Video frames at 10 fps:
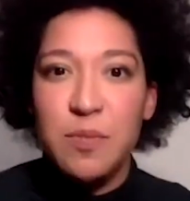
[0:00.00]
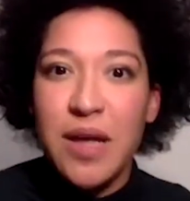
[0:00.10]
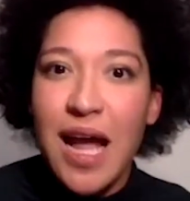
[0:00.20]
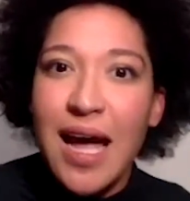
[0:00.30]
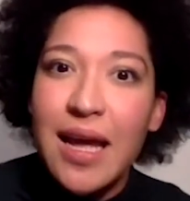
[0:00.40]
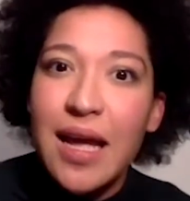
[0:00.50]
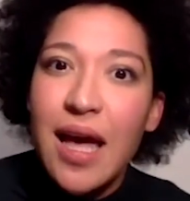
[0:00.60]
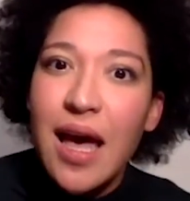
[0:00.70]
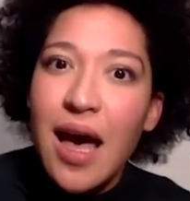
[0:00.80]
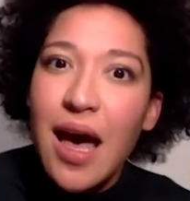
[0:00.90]
But I
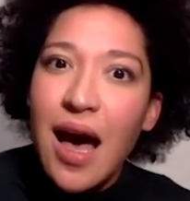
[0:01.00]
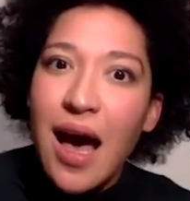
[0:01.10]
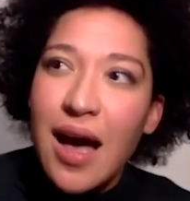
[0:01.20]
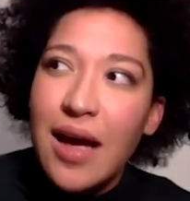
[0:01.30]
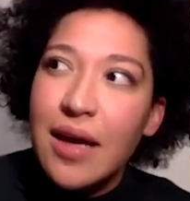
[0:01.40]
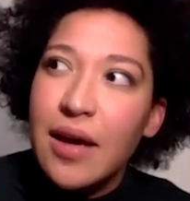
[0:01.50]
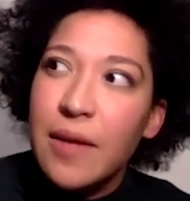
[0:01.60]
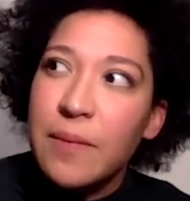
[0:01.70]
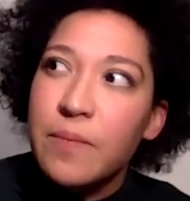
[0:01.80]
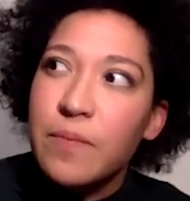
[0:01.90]
I
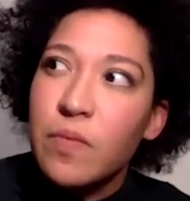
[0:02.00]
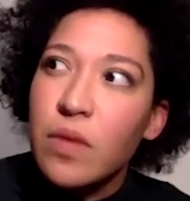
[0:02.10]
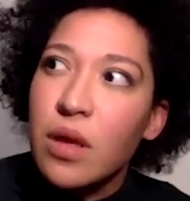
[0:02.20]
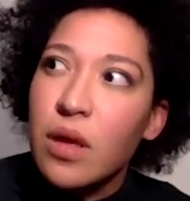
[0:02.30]
um